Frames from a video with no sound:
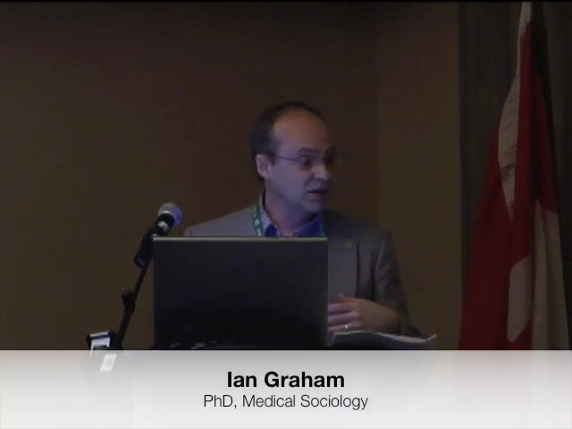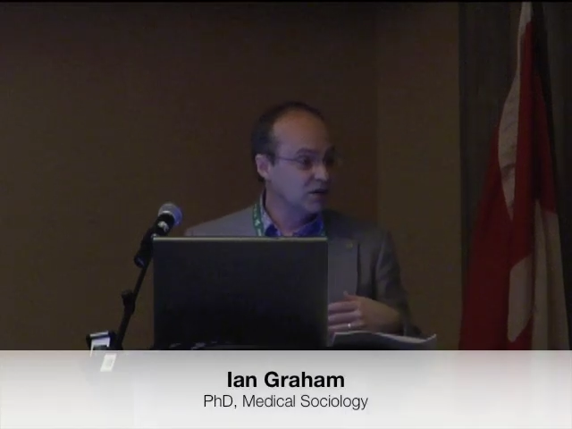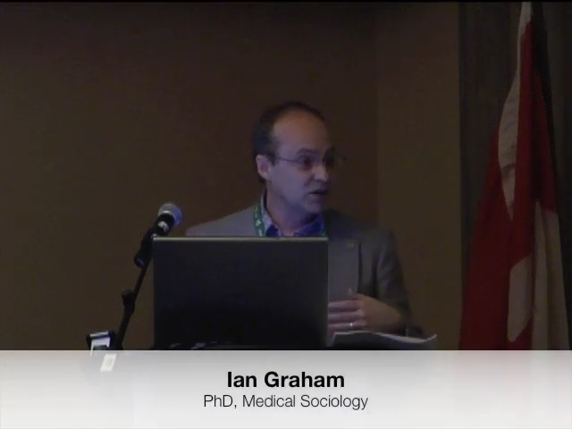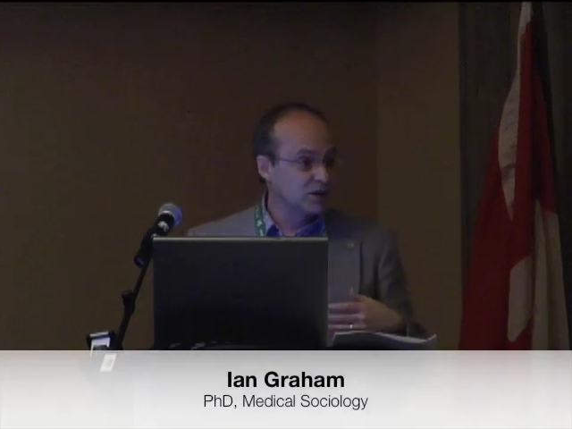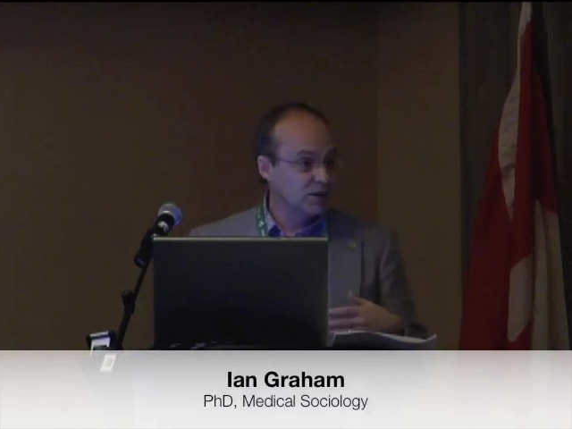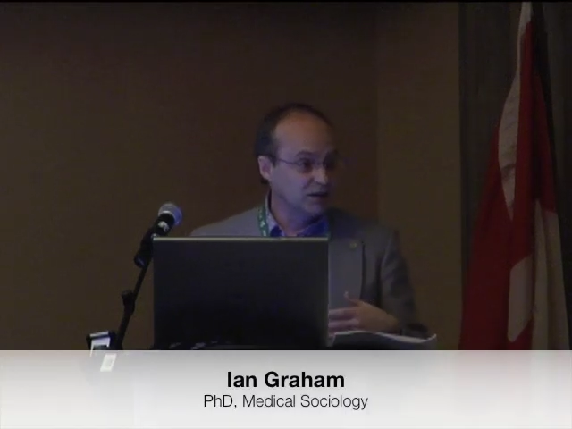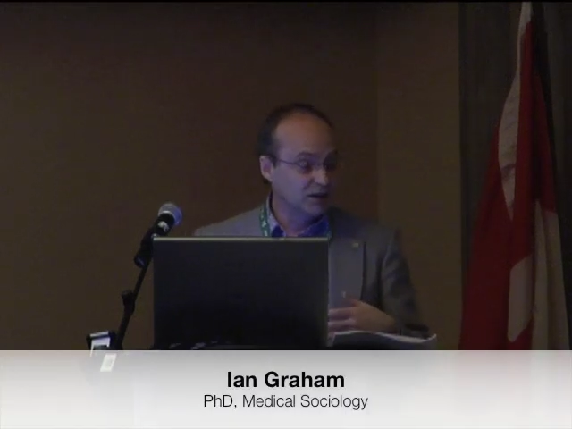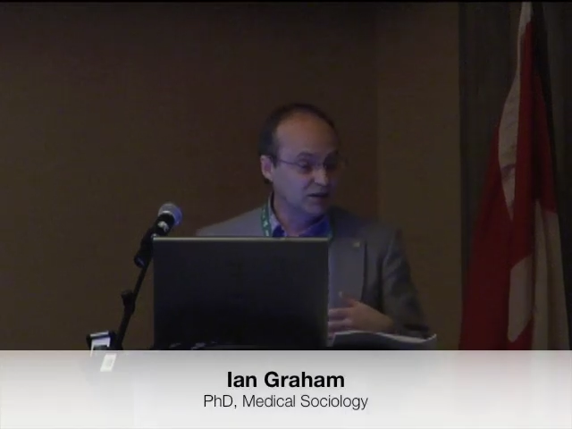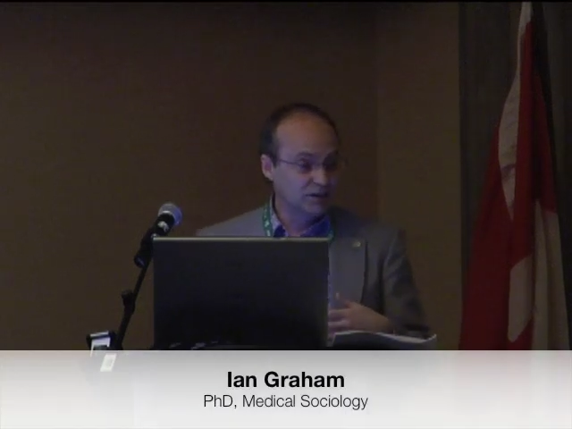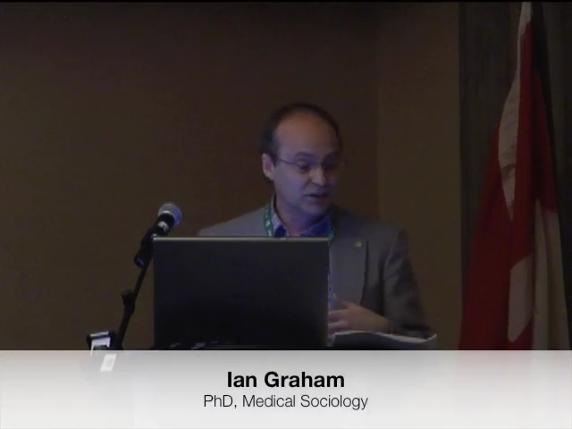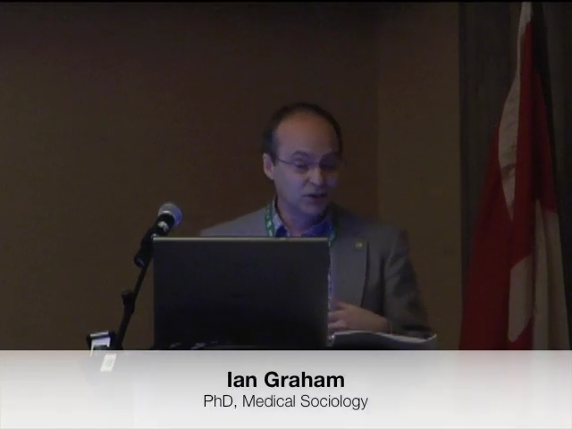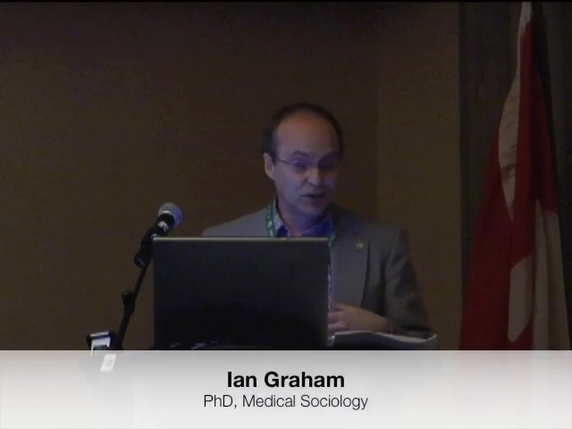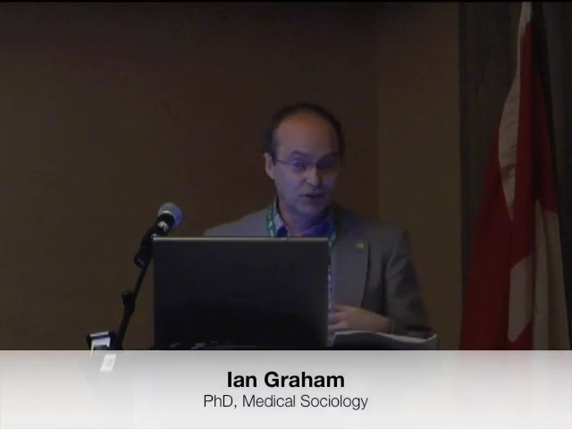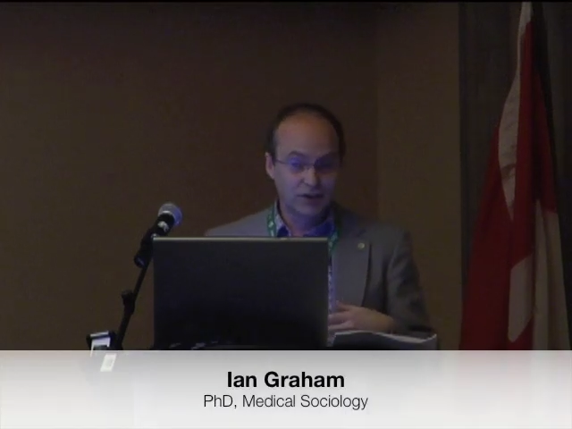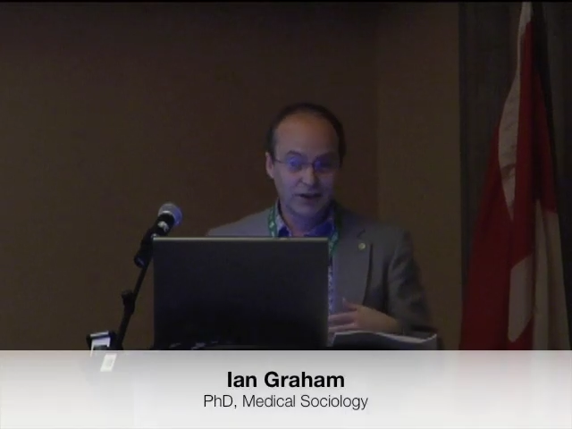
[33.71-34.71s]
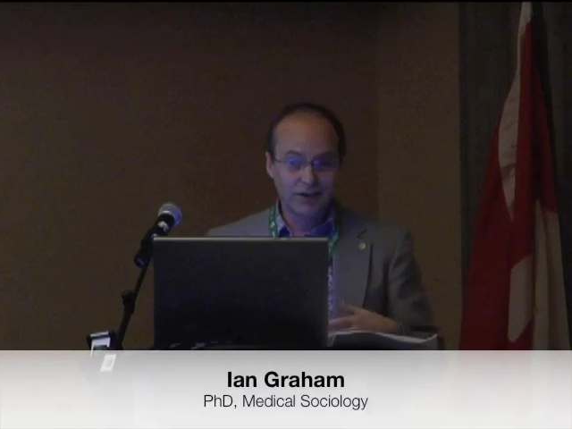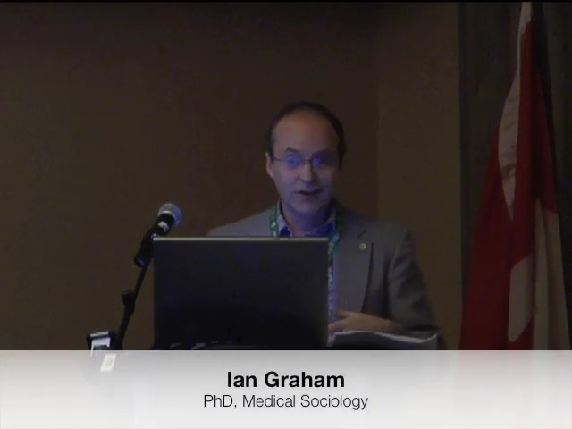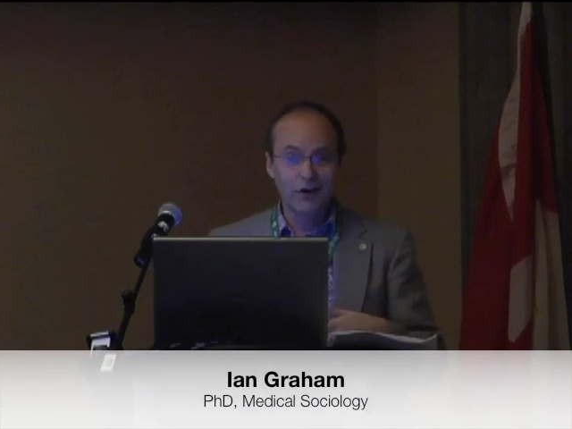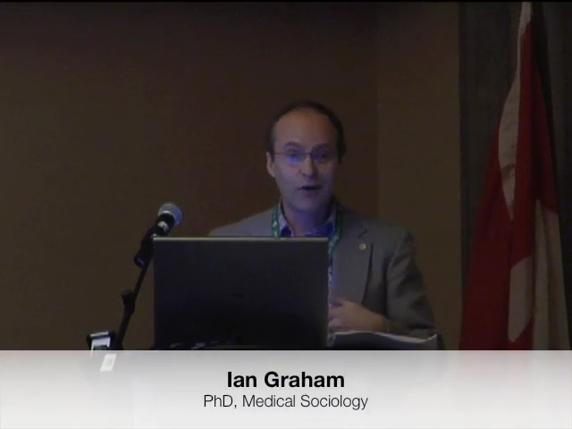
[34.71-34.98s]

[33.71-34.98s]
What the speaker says: there's an